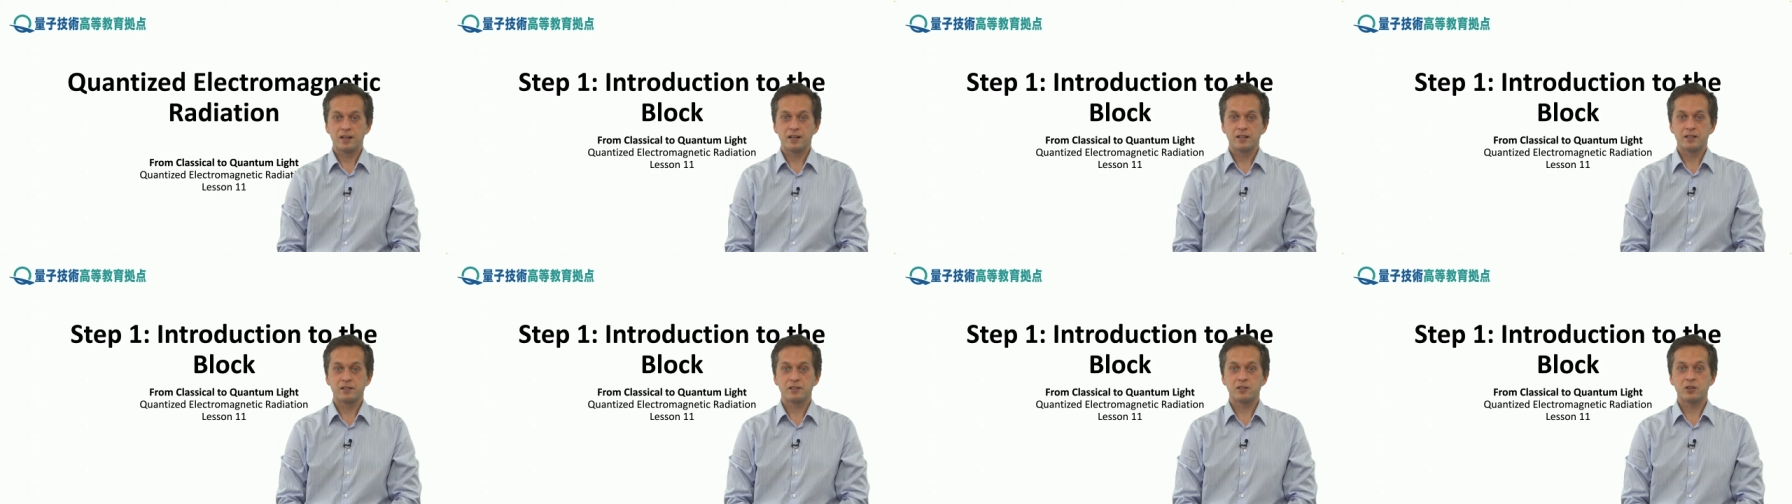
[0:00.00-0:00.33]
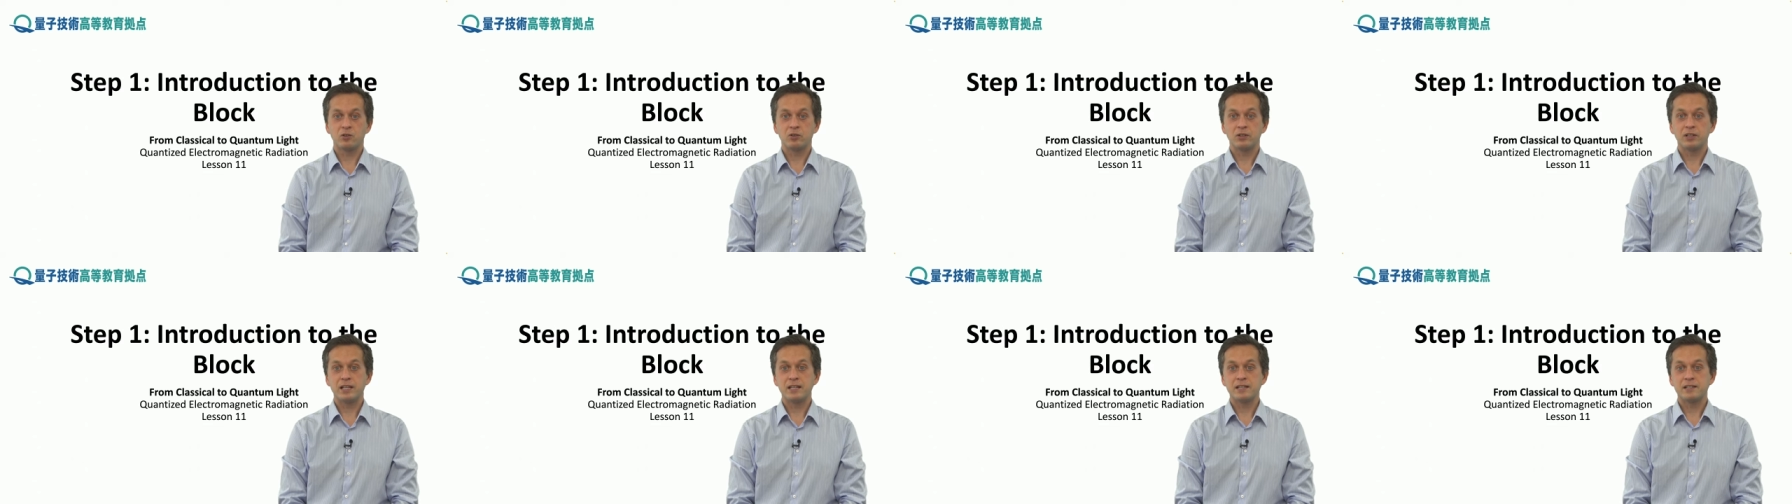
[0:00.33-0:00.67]

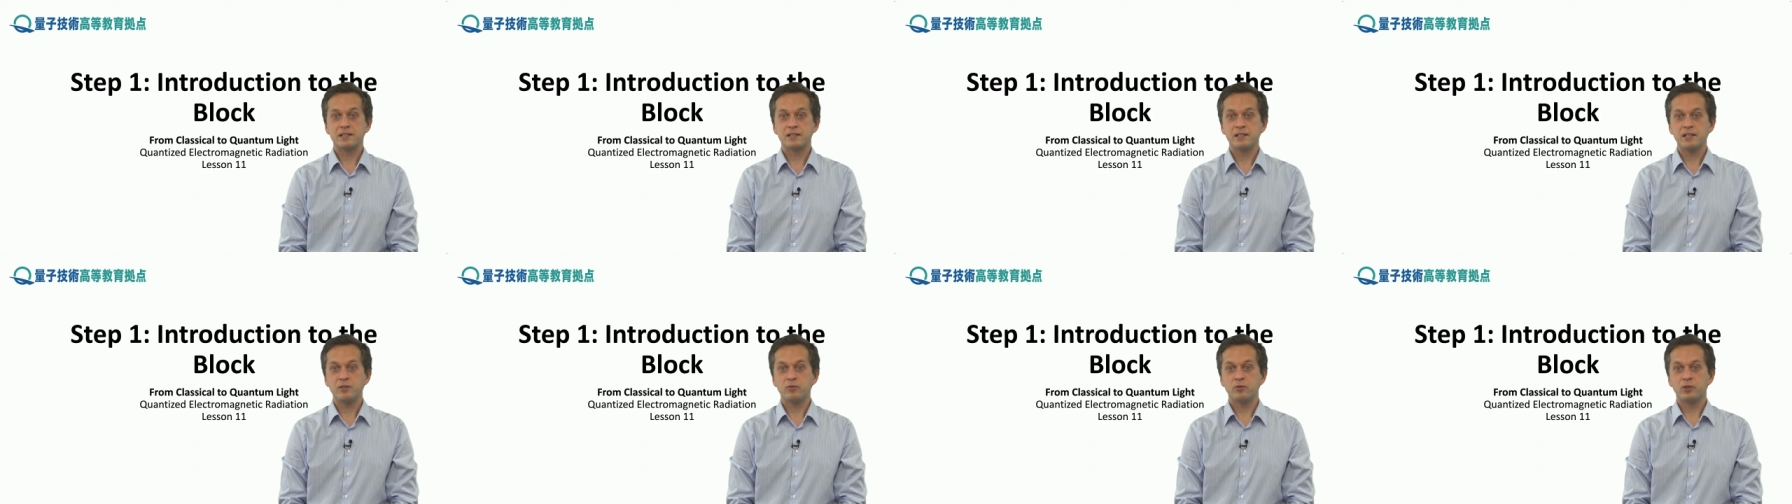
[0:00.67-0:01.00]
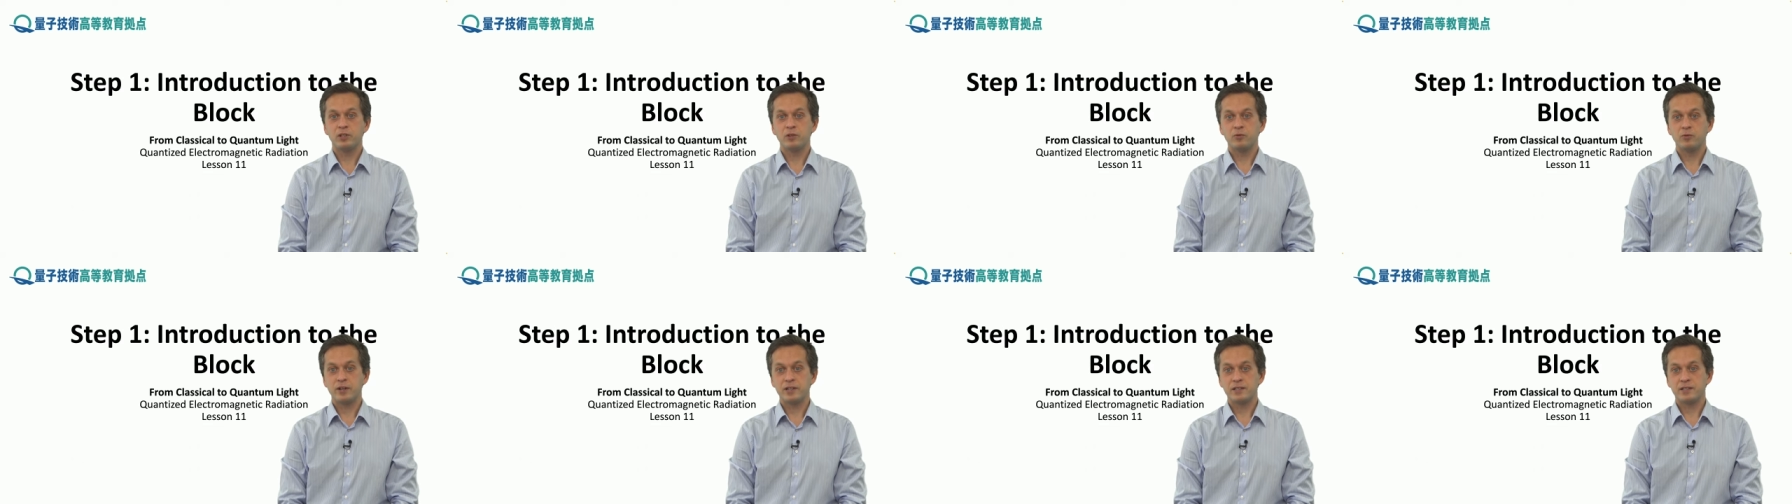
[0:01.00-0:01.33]
So let's see what
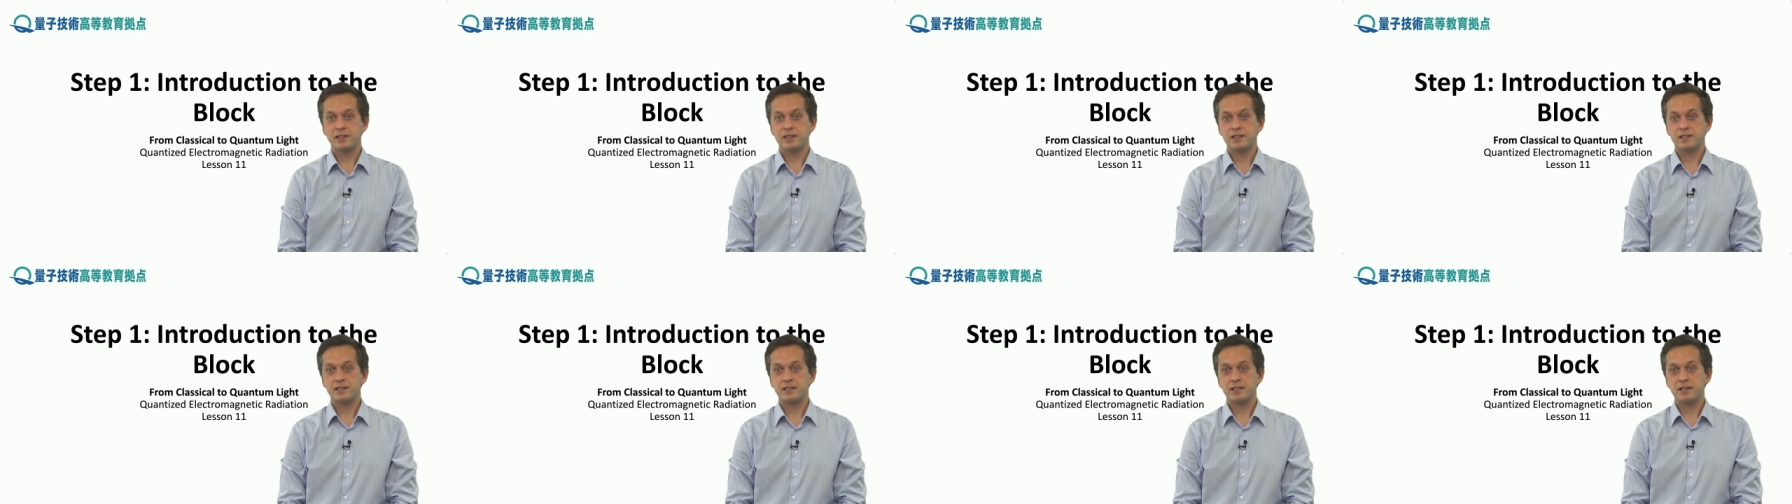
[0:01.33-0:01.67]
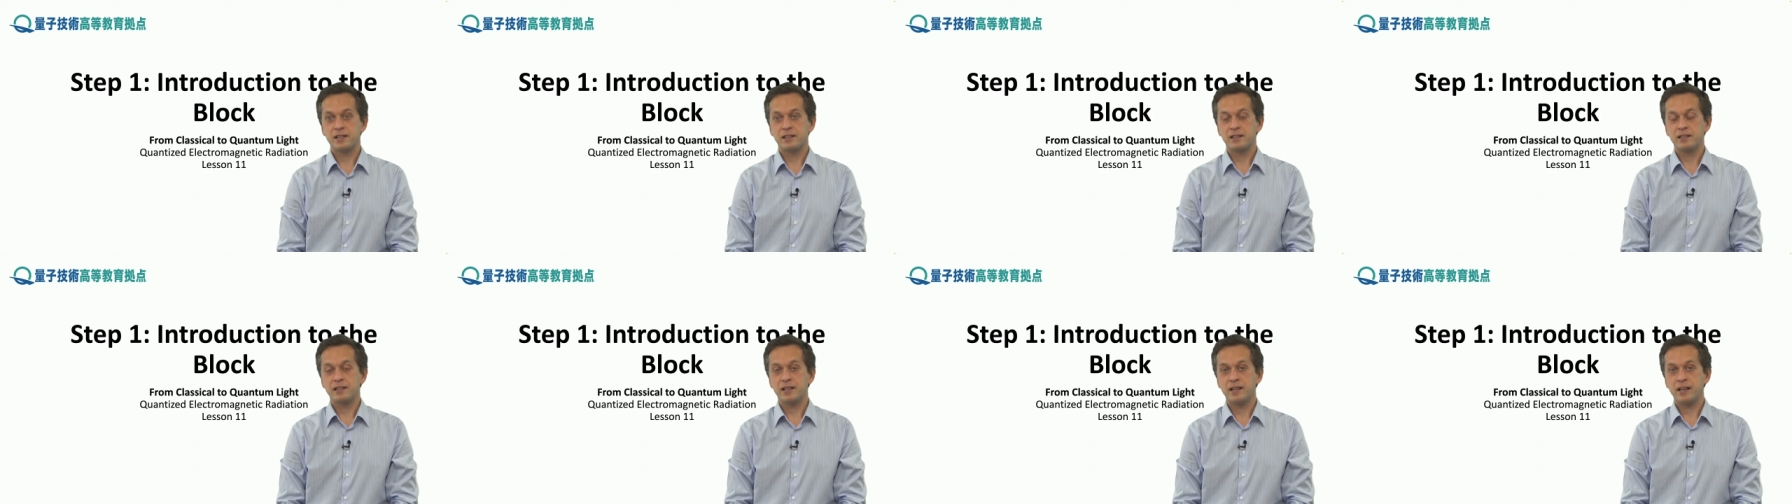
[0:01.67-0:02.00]
awaits us
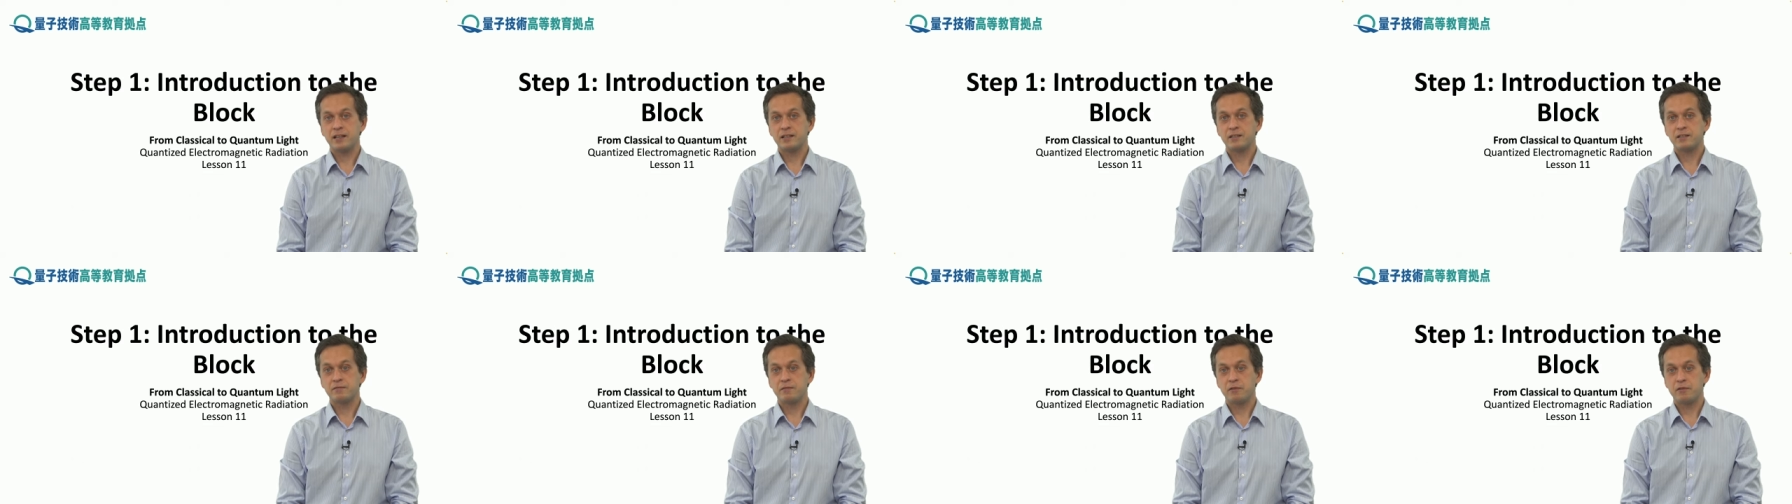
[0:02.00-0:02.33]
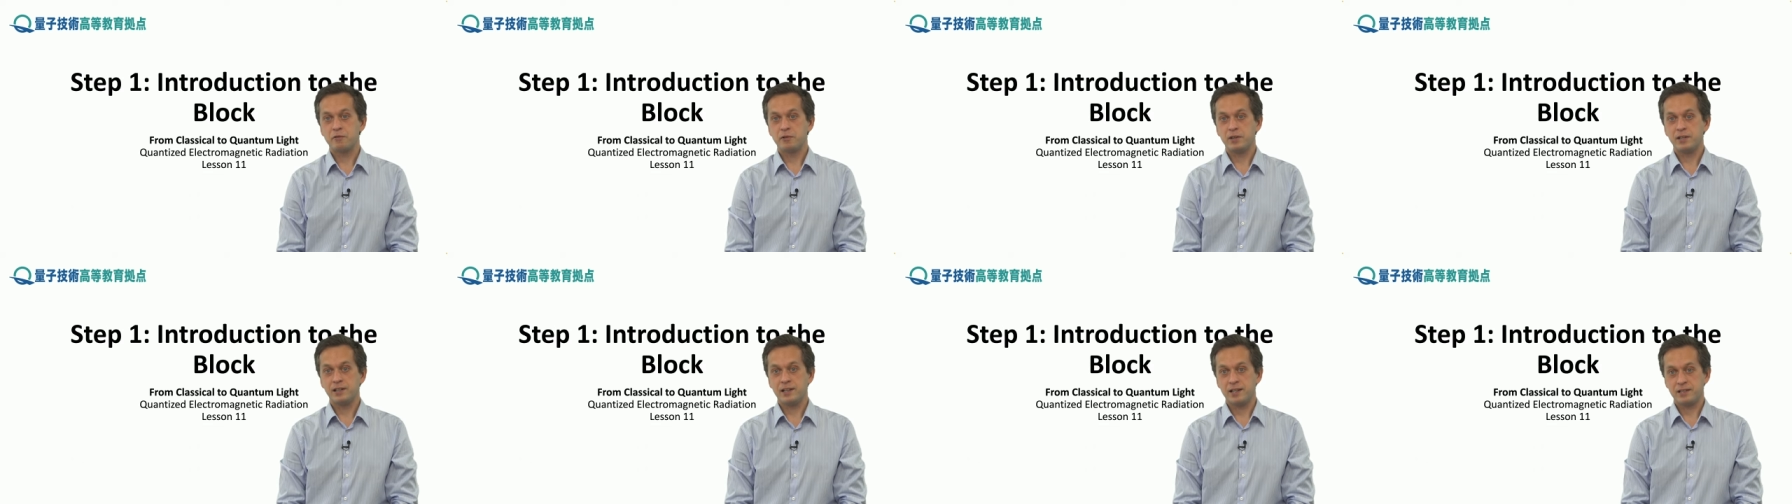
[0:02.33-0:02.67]
in the next
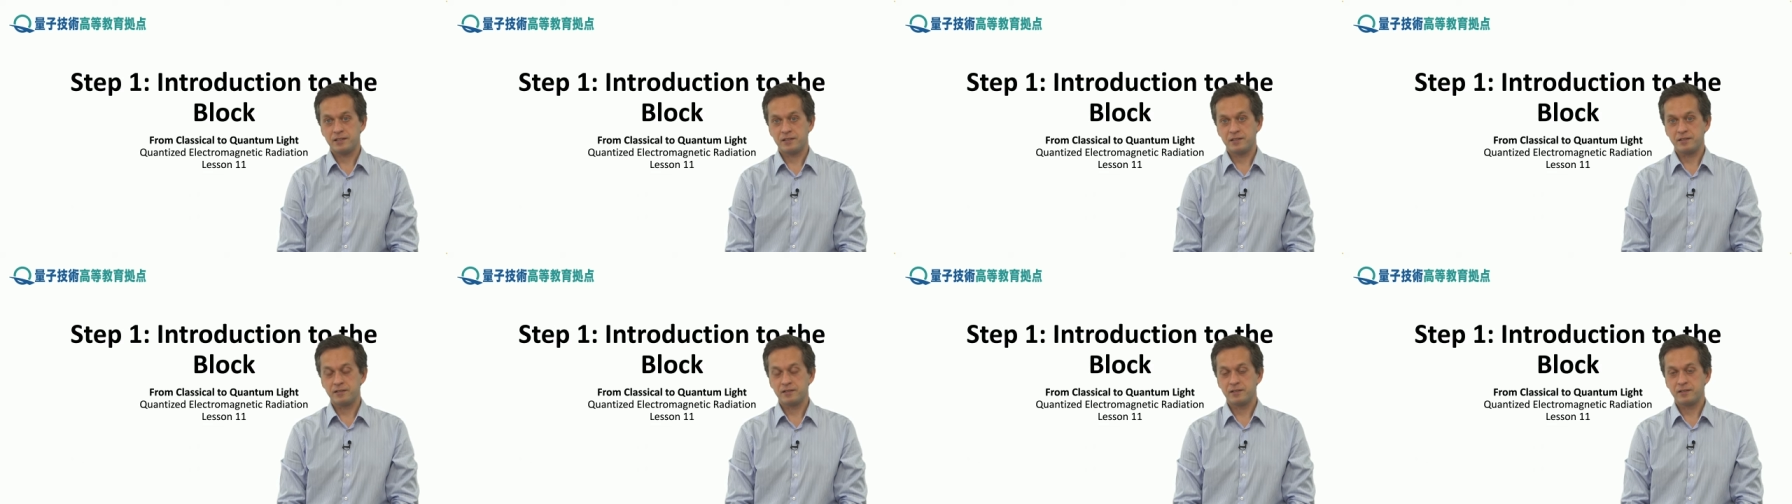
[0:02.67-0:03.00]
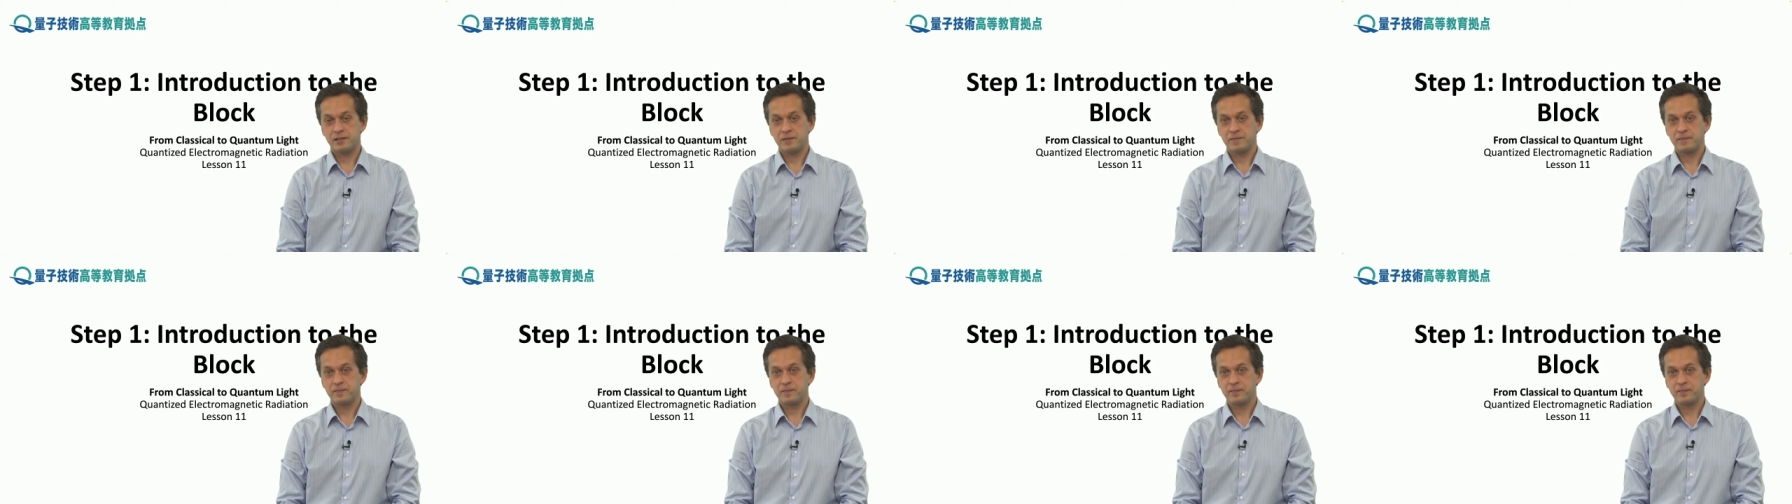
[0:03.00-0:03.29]
three lessons.